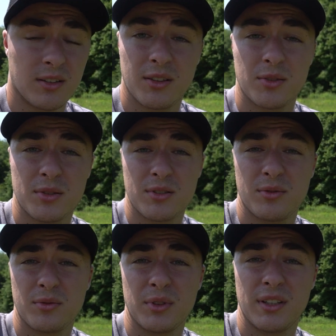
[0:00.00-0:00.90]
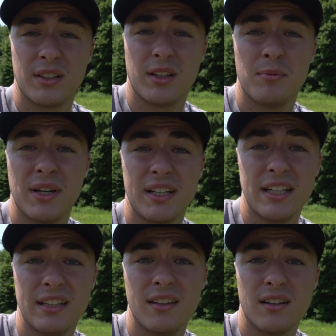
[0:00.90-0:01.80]
There wasn't really a big
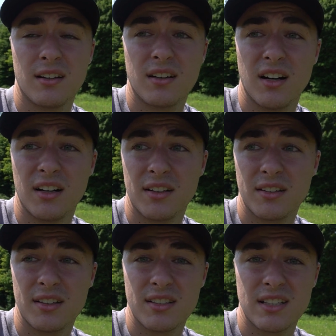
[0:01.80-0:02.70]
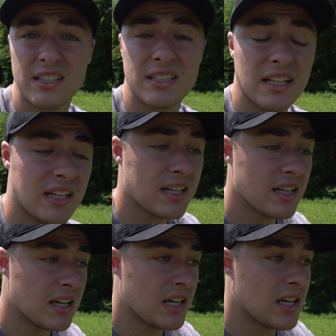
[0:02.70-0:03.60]
need to cut it this instant,
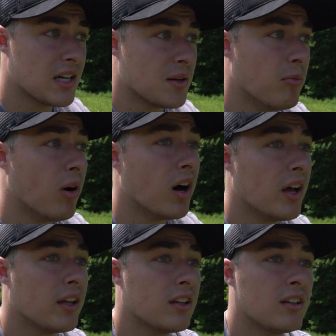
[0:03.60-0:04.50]
but